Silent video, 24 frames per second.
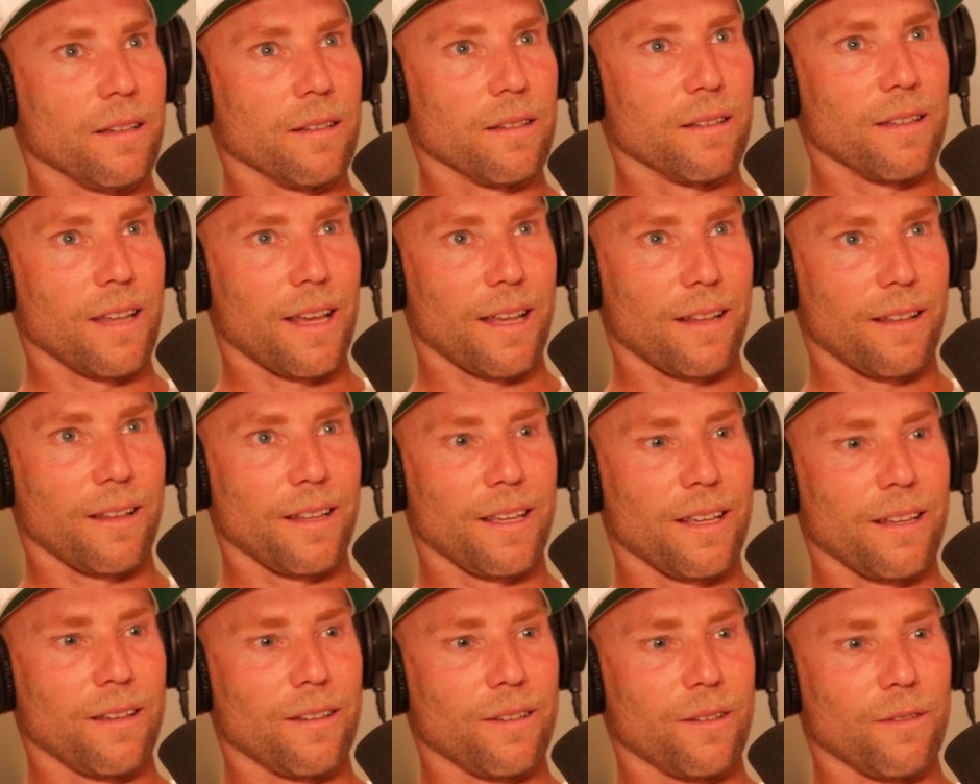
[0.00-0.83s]
Does that
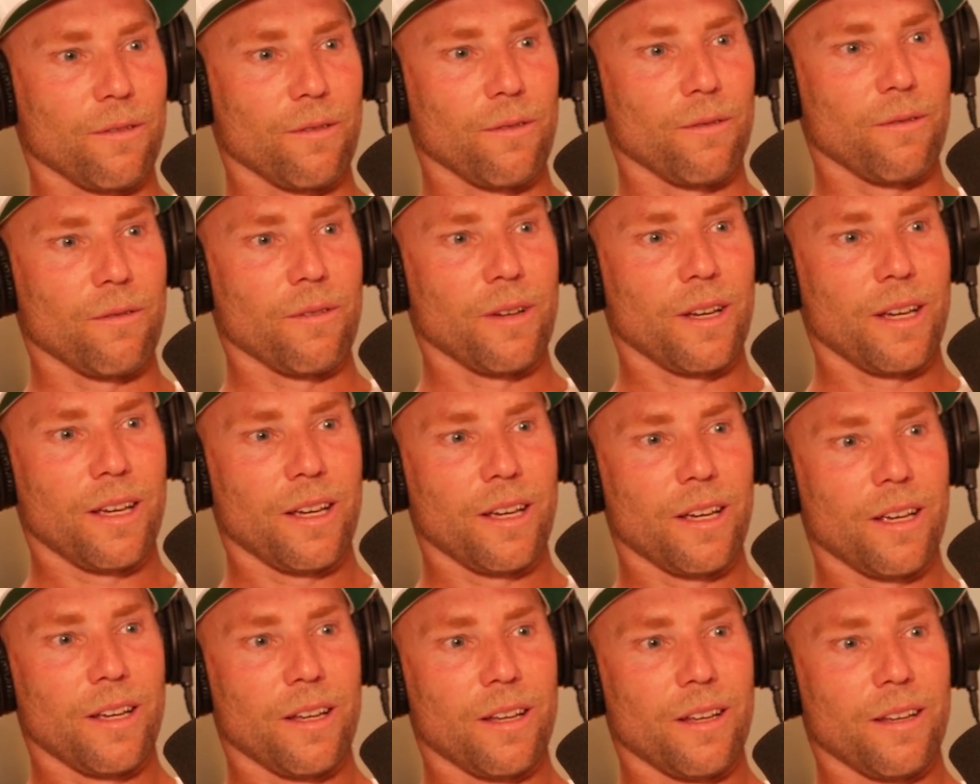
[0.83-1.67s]
lead to,
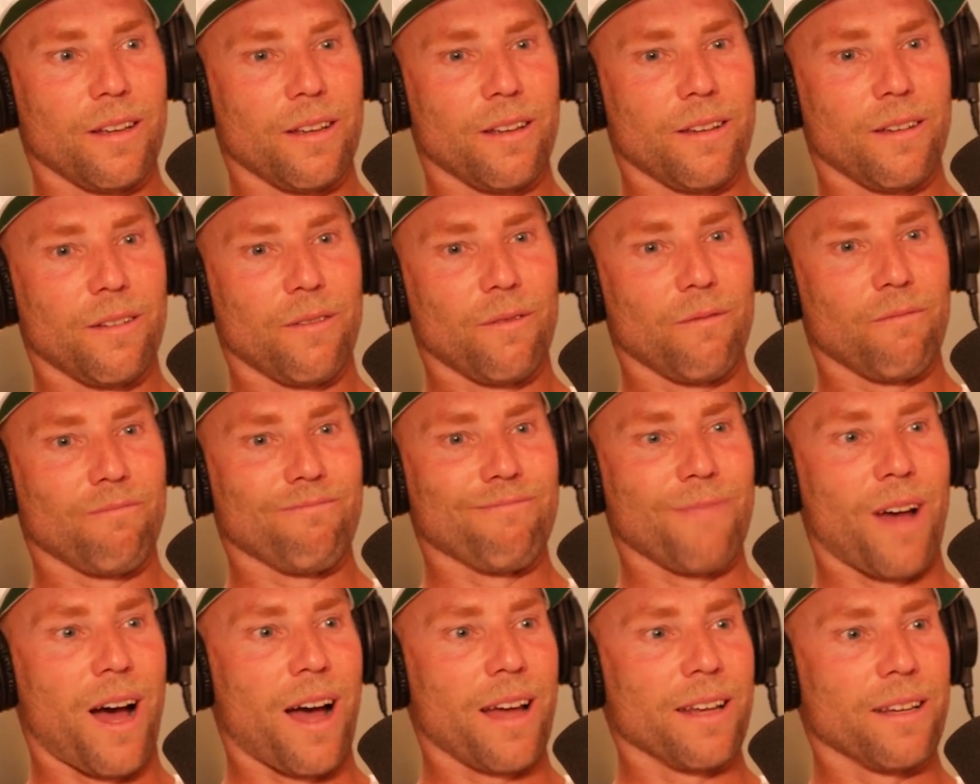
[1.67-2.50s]

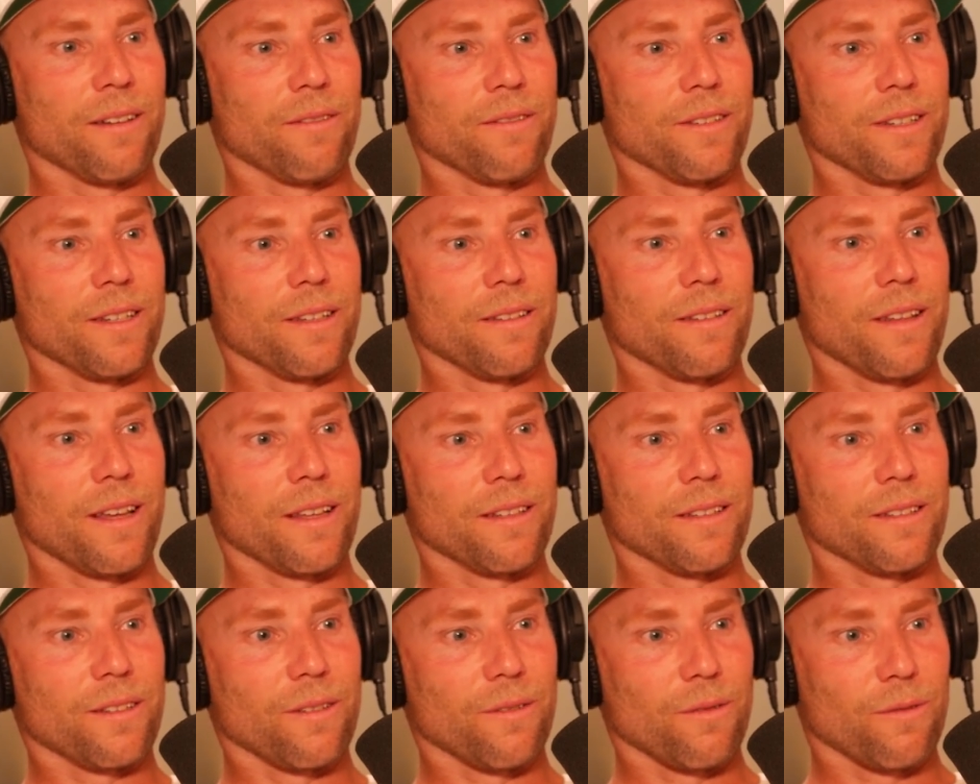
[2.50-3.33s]
no, I never did
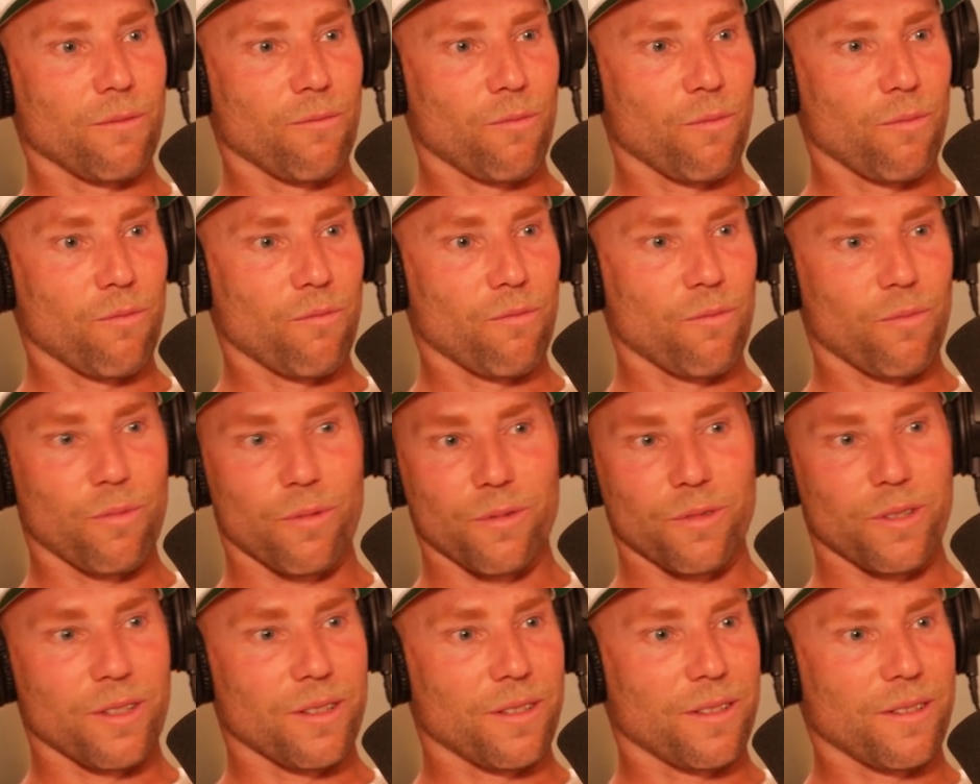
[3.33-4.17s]
that. So we're
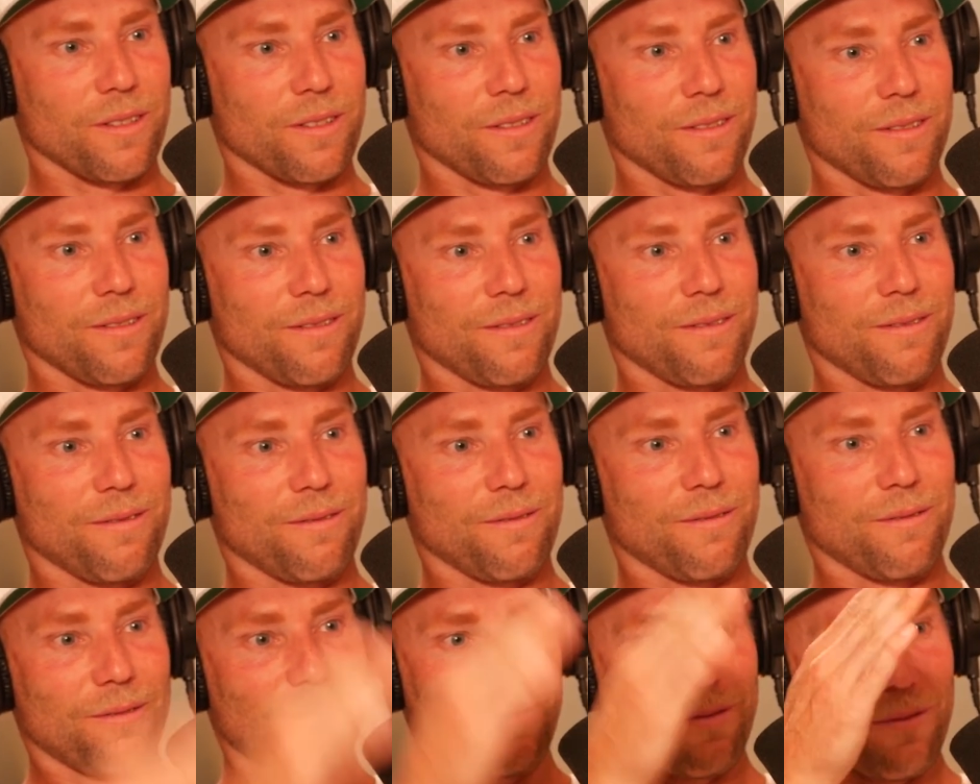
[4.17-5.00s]
just,
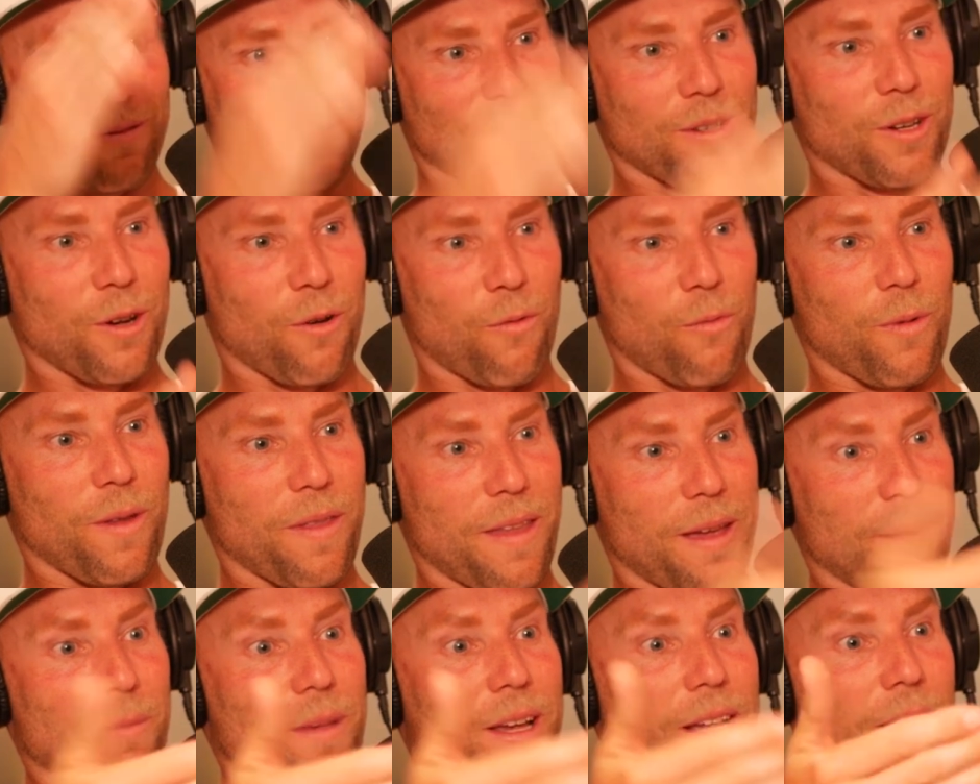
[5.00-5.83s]
you know, when
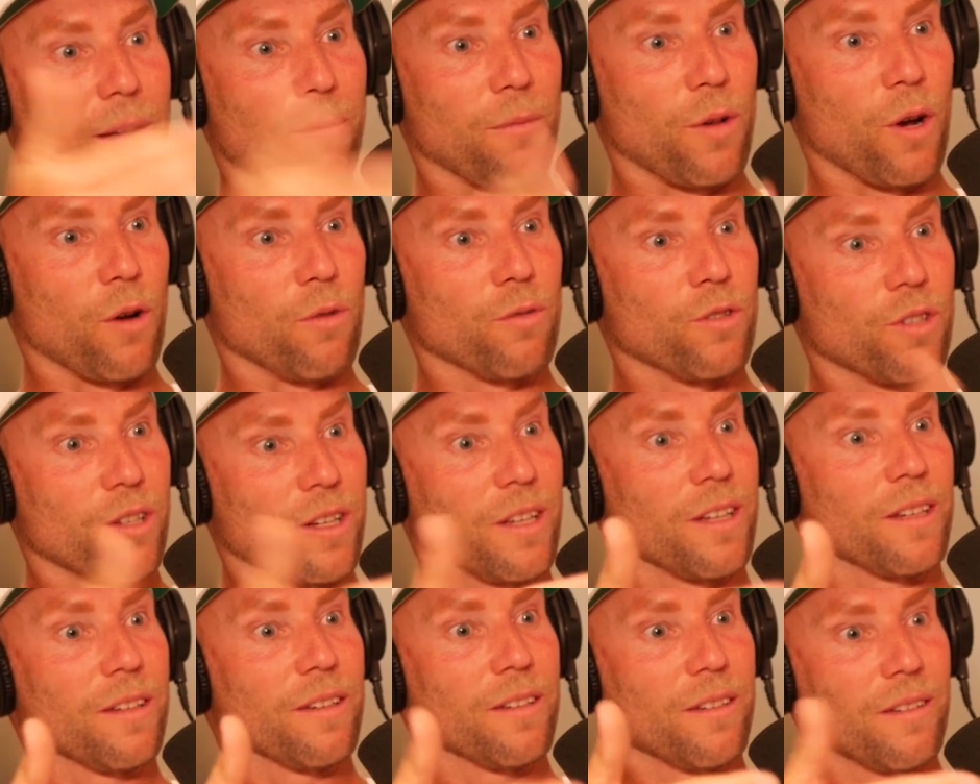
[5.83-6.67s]
they become
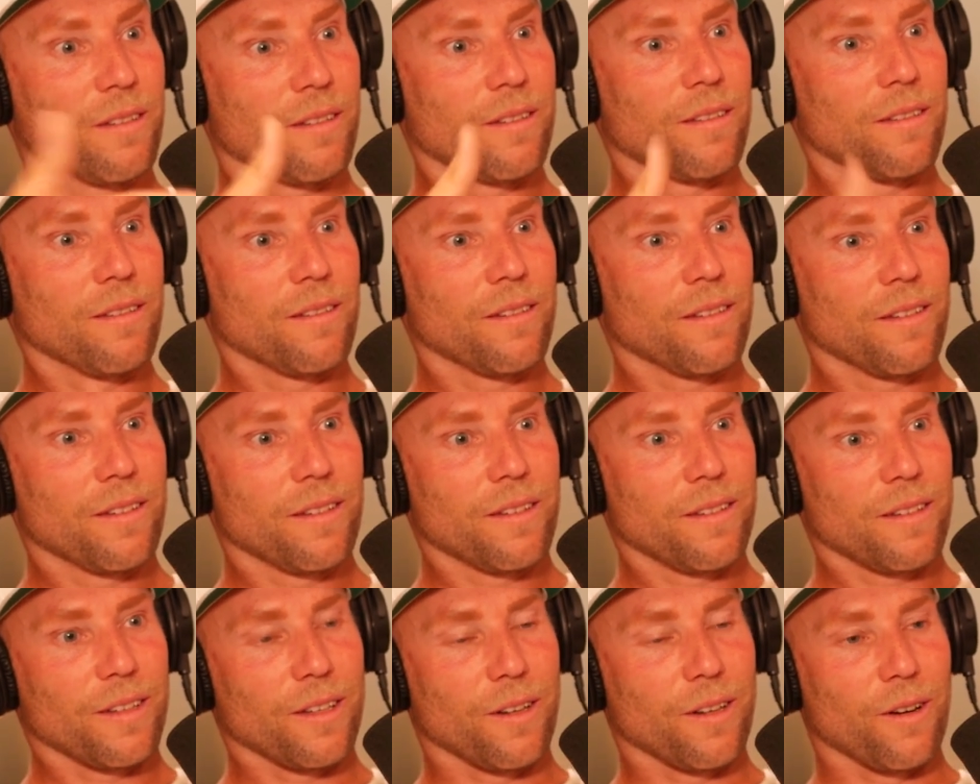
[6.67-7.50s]
coaching,
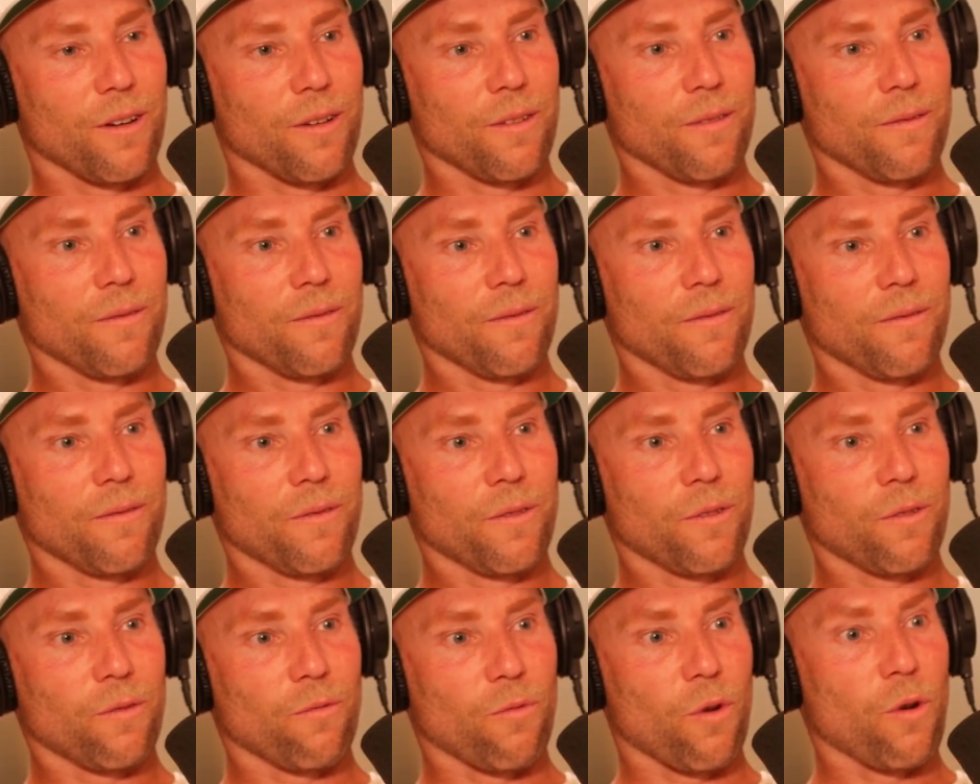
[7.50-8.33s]
you know,
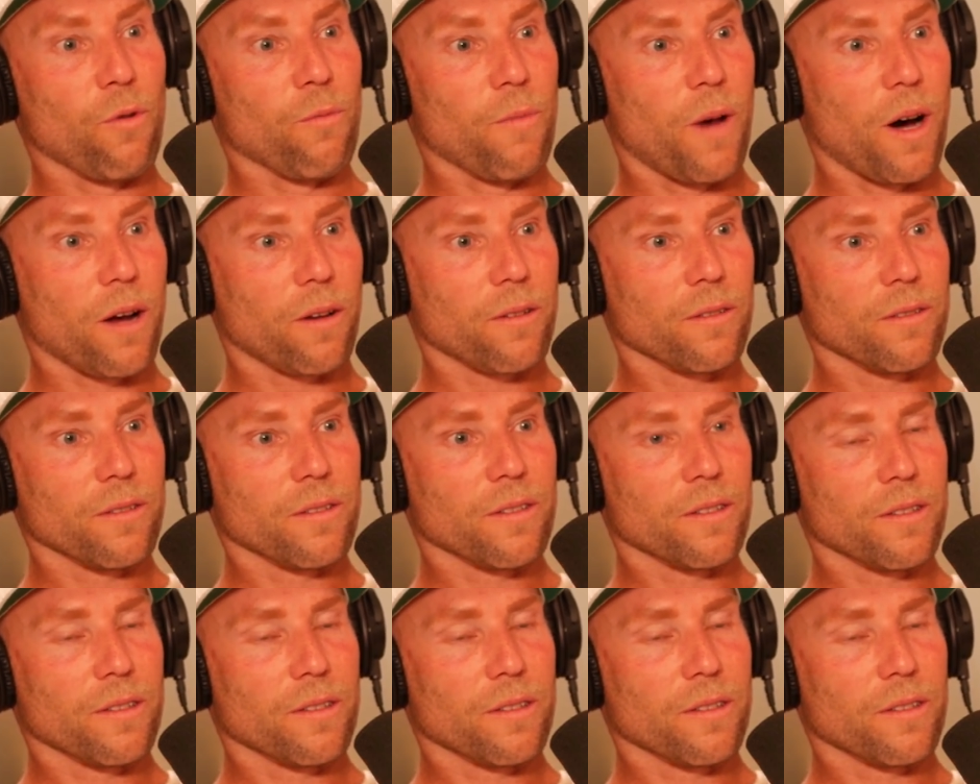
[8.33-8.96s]
role models.